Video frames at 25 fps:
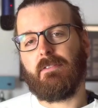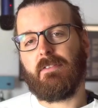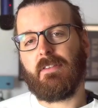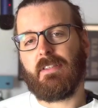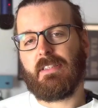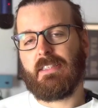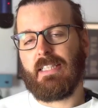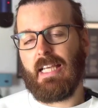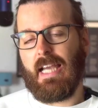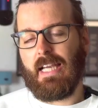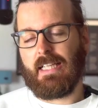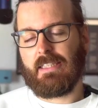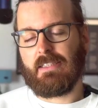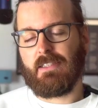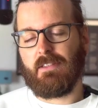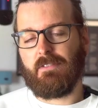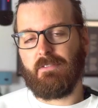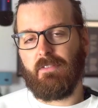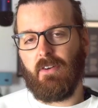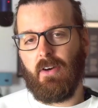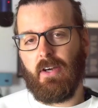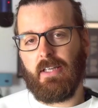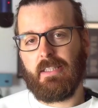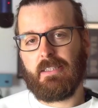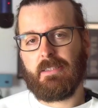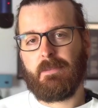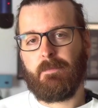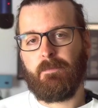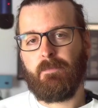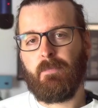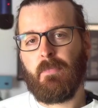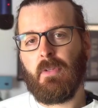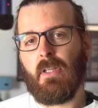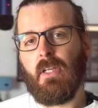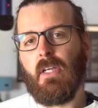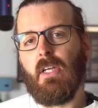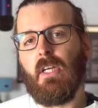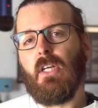of tax advice.
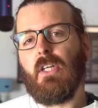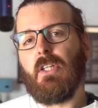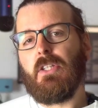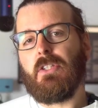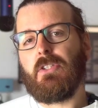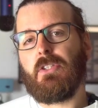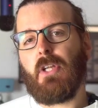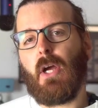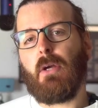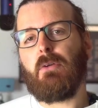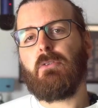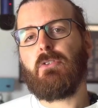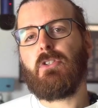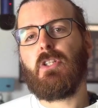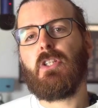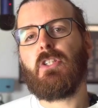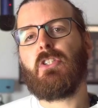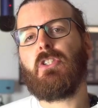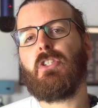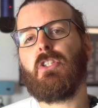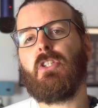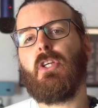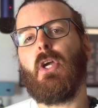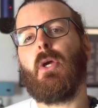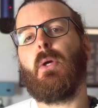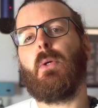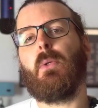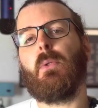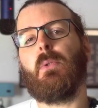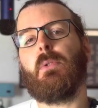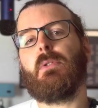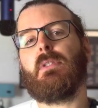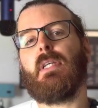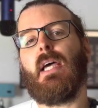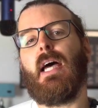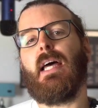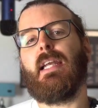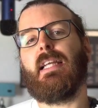Don't just
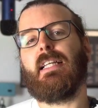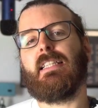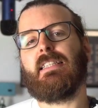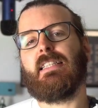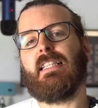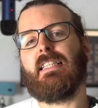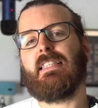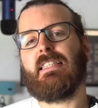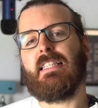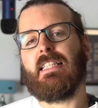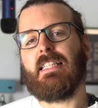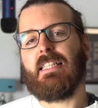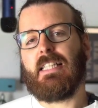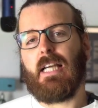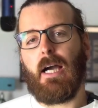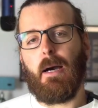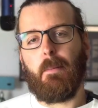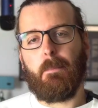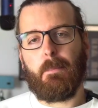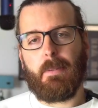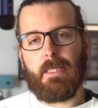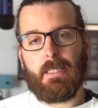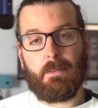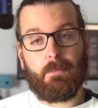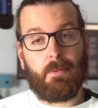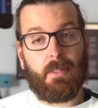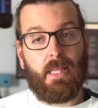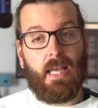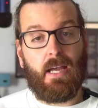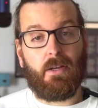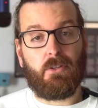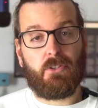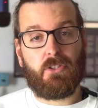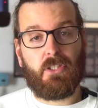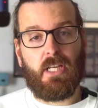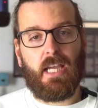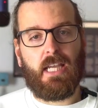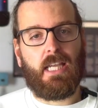use an existing company
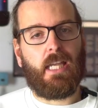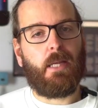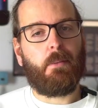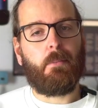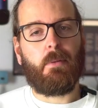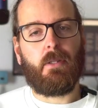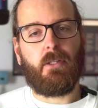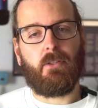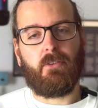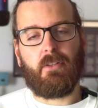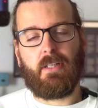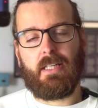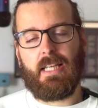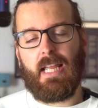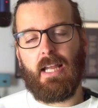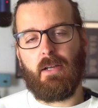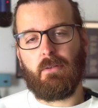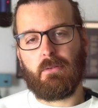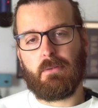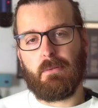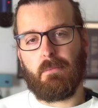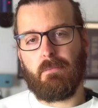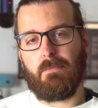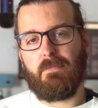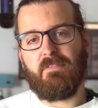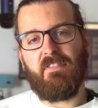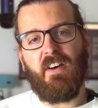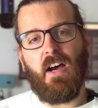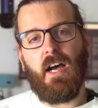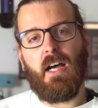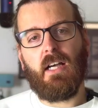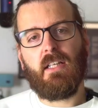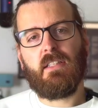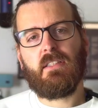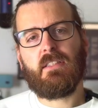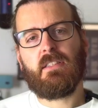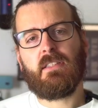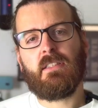without checking with your accountant
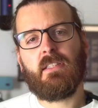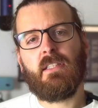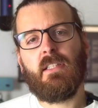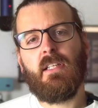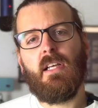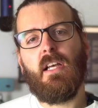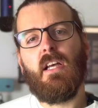first.